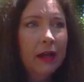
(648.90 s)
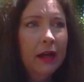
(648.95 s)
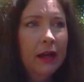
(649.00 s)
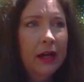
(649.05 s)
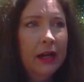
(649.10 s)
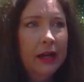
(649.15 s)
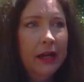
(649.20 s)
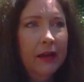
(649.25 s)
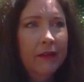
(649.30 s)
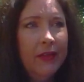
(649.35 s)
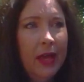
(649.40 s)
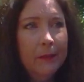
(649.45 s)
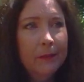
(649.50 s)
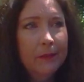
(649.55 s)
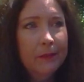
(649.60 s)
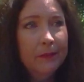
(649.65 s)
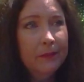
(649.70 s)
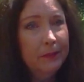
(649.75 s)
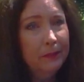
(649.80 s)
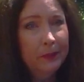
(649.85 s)
Uh, I have that
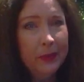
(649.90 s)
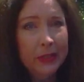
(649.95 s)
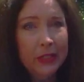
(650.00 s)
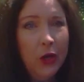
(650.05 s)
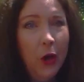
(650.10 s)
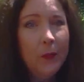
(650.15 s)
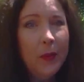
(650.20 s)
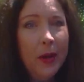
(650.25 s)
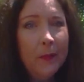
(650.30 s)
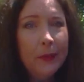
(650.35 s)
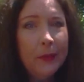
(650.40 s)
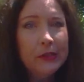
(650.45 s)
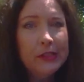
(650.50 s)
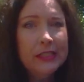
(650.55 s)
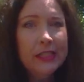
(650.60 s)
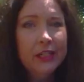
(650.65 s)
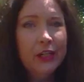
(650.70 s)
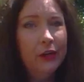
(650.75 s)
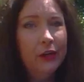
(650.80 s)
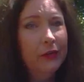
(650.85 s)
big old bumper
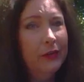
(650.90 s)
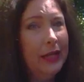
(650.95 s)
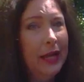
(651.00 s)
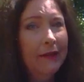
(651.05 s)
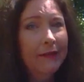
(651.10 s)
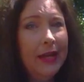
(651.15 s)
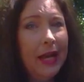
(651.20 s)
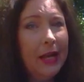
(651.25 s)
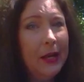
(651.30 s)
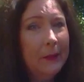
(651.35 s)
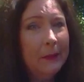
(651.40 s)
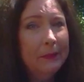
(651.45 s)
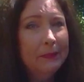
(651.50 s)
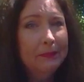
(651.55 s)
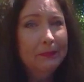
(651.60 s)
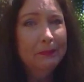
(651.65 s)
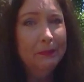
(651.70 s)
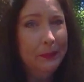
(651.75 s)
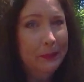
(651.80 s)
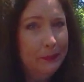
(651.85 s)
sticker, and then I've got a
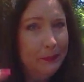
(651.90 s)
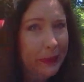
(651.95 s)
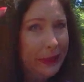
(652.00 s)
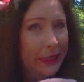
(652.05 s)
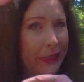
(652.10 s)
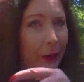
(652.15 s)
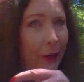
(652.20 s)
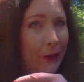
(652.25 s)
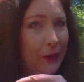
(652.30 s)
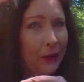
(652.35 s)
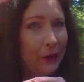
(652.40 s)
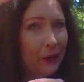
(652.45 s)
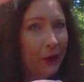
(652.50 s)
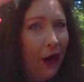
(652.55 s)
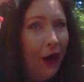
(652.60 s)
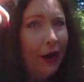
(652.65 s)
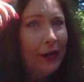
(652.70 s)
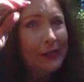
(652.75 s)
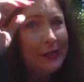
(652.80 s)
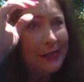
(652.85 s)
big old
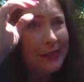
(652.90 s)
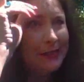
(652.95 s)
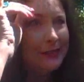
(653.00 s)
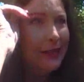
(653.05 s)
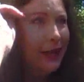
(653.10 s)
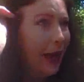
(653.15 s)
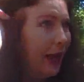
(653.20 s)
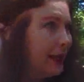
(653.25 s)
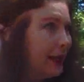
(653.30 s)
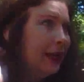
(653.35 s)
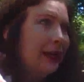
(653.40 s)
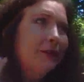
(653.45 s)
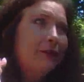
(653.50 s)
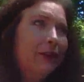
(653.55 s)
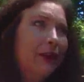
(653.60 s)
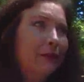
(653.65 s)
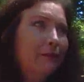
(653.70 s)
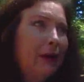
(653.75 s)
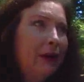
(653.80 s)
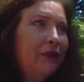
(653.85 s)
cross hanging
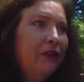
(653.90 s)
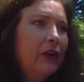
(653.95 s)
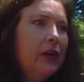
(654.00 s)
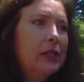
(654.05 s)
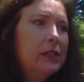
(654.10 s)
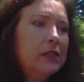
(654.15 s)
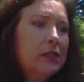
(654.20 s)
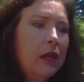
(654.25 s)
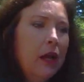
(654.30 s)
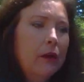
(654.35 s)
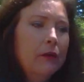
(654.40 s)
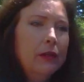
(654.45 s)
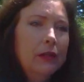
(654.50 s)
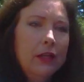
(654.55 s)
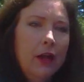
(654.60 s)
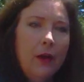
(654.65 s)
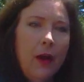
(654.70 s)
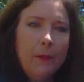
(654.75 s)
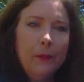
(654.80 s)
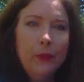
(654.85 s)
from my front. So, you
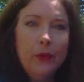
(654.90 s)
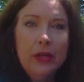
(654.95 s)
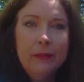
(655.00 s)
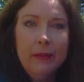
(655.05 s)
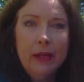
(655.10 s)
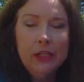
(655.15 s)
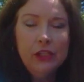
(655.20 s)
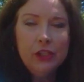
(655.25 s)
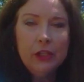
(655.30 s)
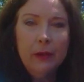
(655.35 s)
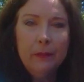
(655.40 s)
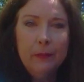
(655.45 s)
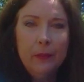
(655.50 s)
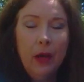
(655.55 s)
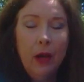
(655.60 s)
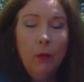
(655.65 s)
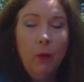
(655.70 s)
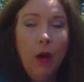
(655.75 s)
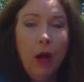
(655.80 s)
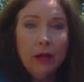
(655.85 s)
know, I'm pretty much a,
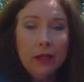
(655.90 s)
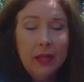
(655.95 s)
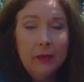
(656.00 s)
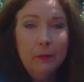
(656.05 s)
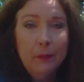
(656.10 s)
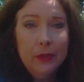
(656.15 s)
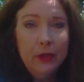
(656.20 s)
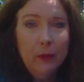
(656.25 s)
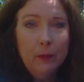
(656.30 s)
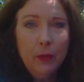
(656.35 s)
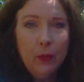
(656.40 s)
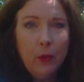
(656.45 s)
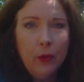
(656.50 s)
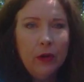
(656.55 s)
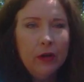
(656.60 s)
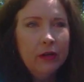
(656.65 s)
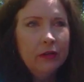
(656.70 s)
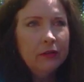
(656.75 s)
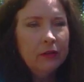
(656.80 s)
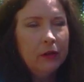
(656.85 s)
a walking
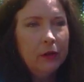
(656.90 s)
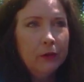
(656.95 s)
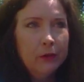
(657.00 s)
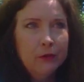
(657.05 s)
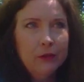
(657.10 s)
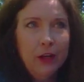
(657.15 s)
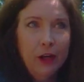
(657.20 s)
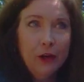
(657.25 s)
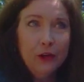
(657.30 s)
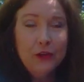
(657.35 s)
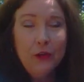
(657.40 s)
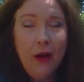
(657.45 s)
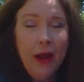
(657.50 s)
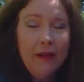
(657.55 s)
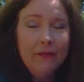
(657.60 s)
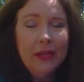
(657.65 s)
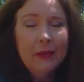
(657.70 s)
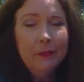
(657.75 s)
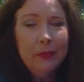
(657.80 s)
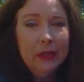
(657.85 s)
billboard or a
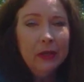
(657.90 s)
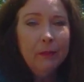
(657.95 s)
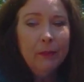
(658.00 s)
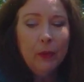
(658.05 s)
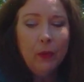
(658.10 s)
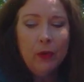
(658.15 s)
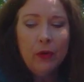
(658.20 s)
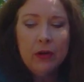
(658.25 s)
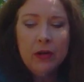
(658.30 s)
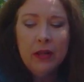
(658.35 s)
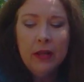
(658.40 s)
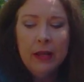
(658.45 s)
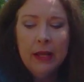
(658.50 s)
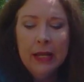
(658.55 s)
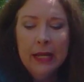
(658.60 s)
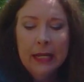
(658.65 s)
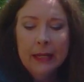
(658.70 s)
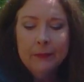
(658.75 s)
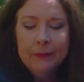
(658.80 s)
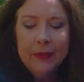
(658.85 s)
driving billboard.
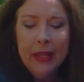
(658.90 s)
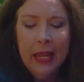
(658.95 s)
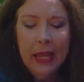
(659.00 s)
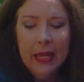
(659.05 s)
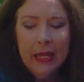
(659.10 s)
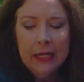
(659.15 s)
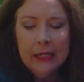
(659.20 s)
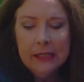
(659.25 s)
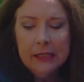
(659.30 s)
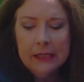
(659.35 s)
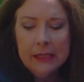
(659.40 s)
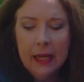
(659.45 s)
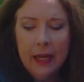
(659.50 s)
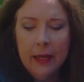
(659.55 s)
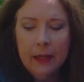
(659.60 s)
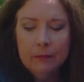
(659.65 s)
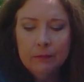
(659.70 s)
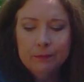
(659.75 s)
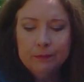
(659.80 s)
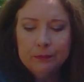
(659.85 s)
And
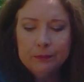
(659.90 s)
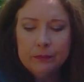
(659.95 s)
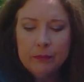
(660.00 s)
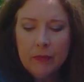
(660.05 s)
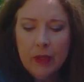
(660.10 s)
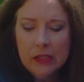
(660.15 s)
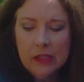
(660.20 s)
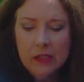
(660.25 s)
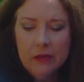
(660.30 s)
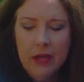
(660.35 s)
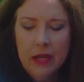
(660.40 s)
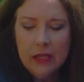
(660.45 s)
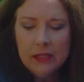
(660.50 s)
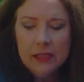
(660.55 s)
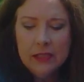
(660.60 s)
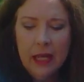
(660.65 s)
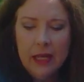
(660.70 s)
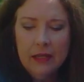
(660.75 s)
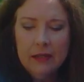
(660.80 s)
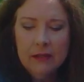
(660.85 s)
um, so, yeah,
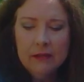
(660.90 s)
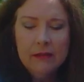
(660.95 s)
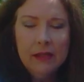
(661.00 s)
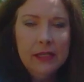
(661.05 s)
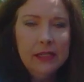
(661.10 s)
Satan,